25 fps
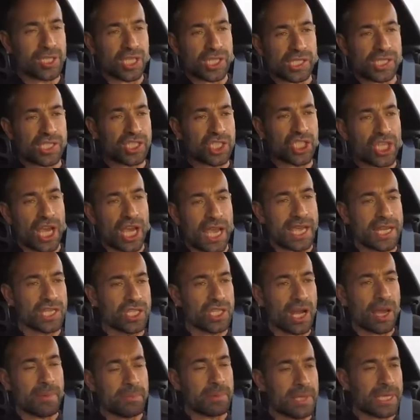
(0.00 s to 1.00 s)
just
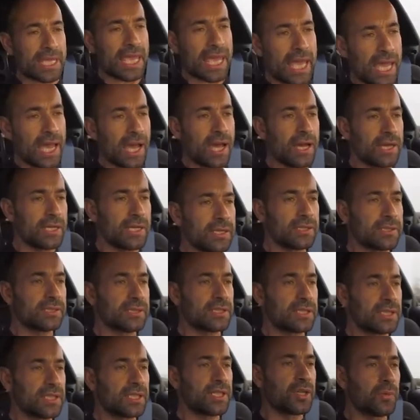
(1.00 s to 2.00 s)
change up the gear
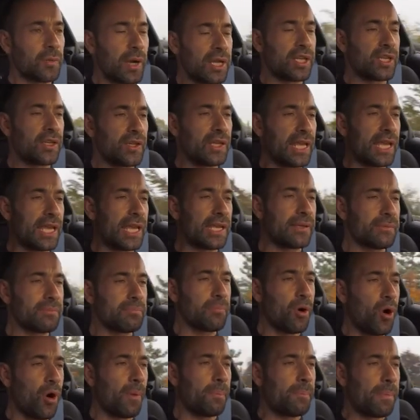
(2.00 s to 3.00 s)
when you need
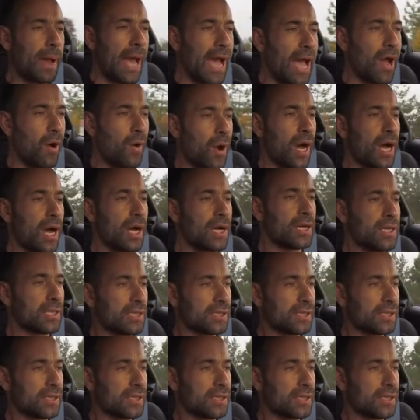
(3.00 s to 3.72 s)
more power.